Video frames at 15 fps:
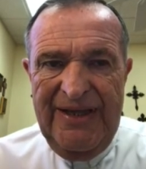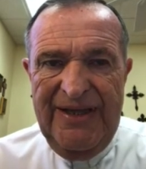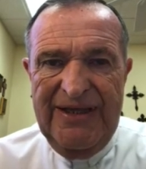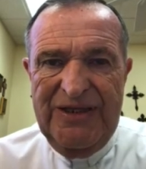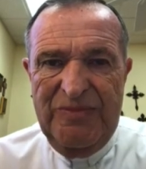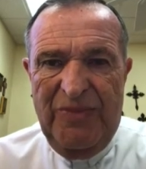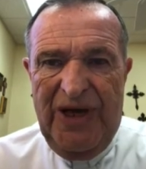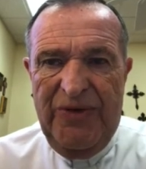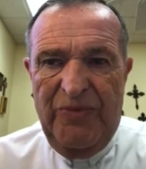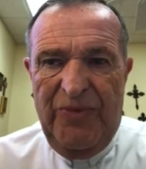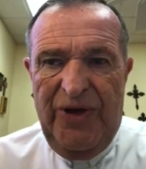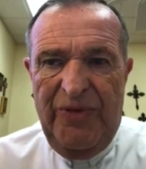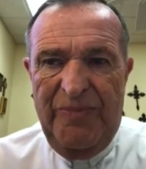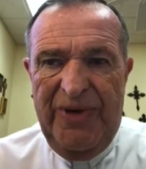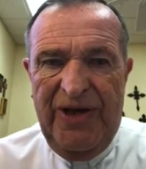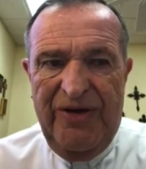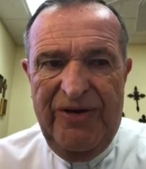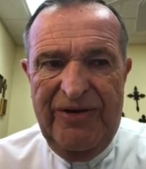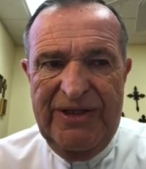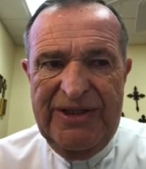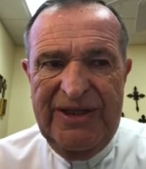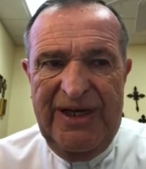this might well be a
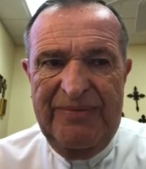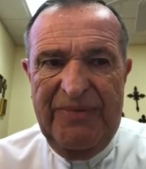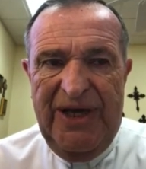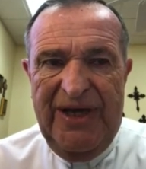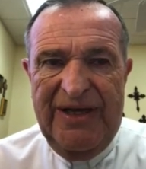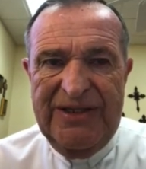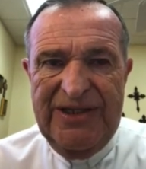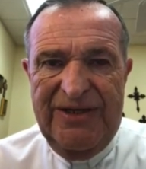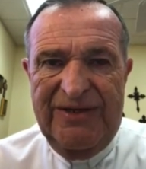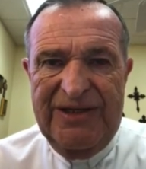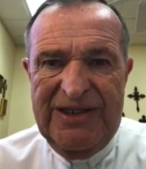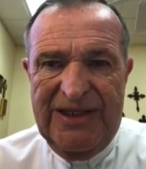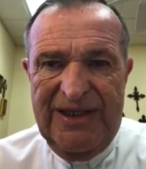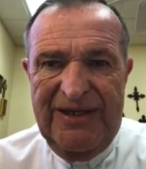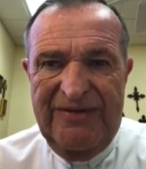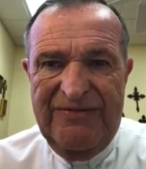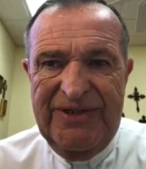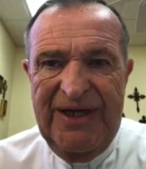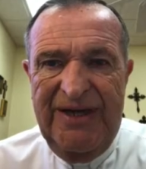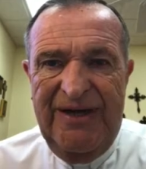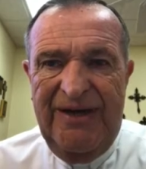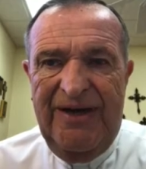good time to ask
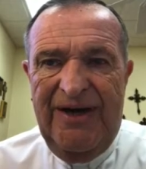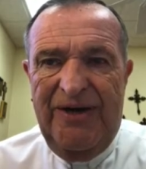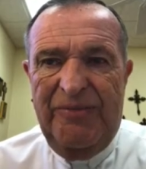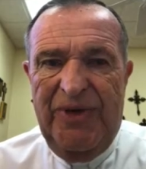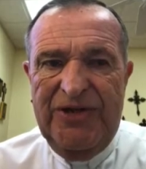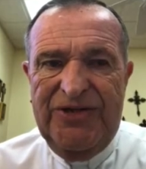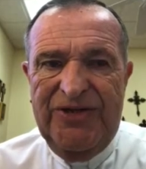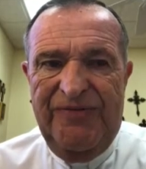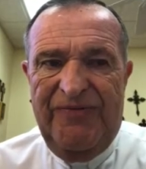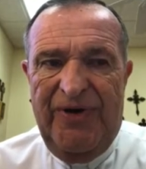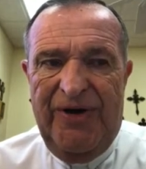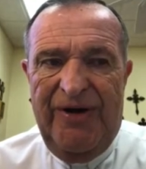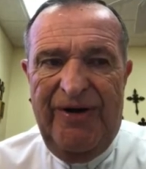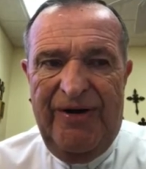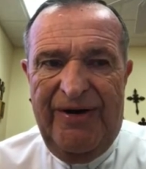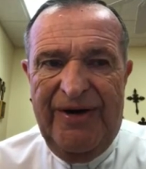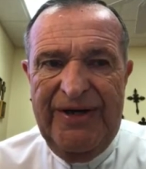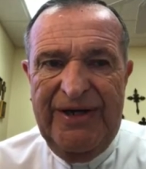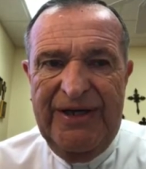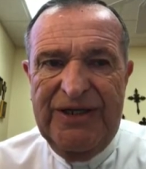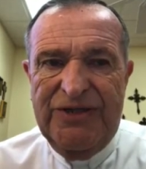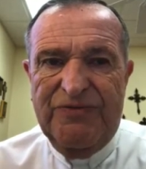ourselves how much of our
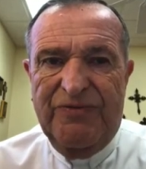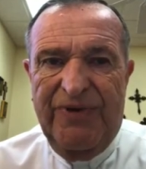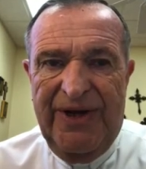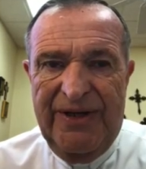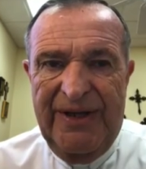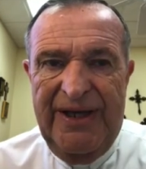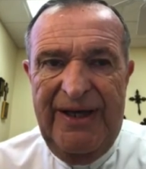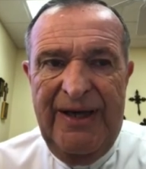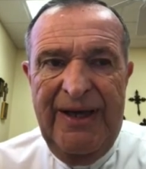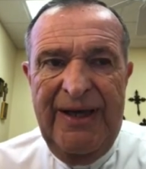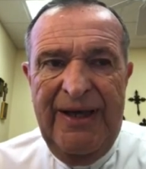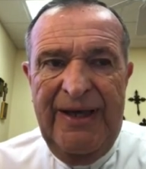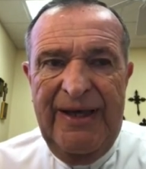heart is really